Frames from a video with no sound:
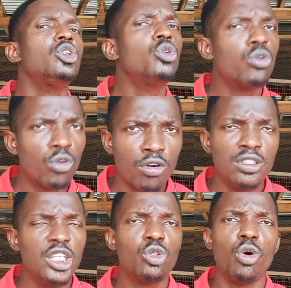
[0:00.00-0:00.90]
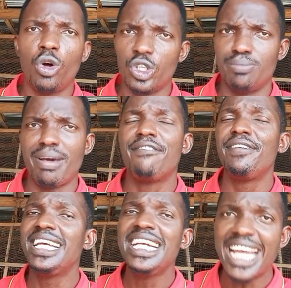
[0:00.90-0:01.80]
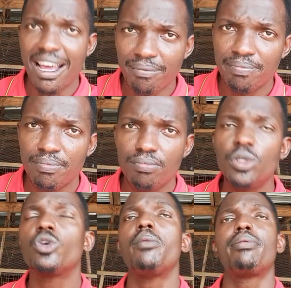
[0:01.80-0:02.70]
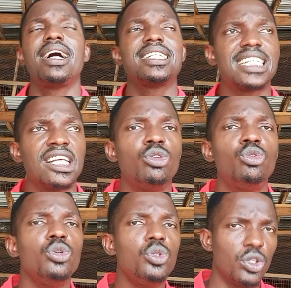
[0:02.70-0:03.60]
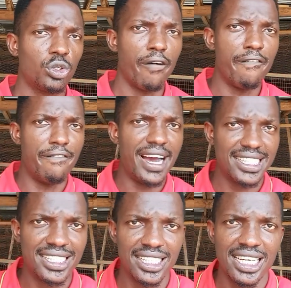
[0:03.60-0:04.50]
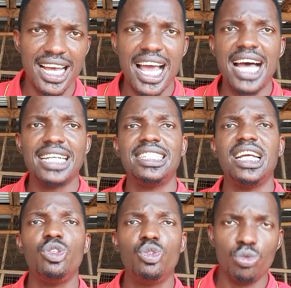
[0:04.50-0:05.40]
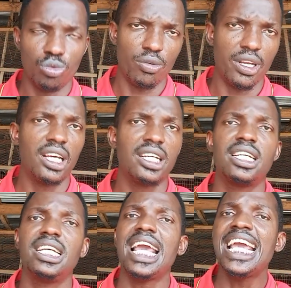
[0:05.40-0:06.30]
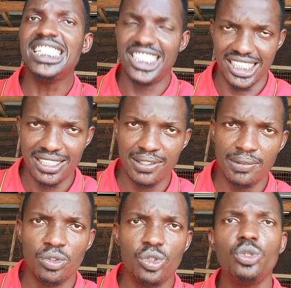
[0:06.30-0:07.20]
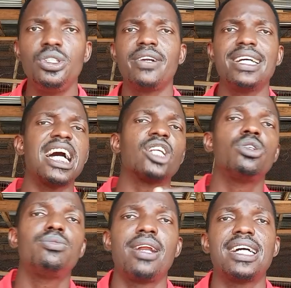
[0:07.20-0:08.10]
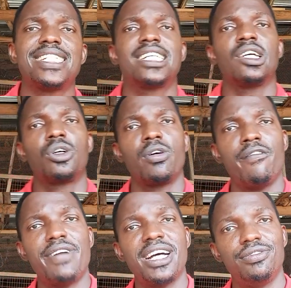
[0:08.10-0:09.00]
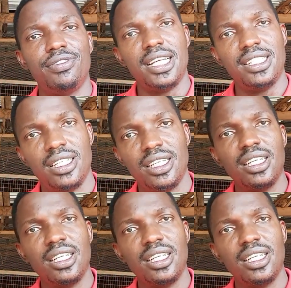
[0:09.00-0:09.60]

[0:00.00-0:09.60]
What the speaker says: you run into loss by feeding them because broiler chicken do not convert as they do when they age. So the rate at which broiler chicken converts feed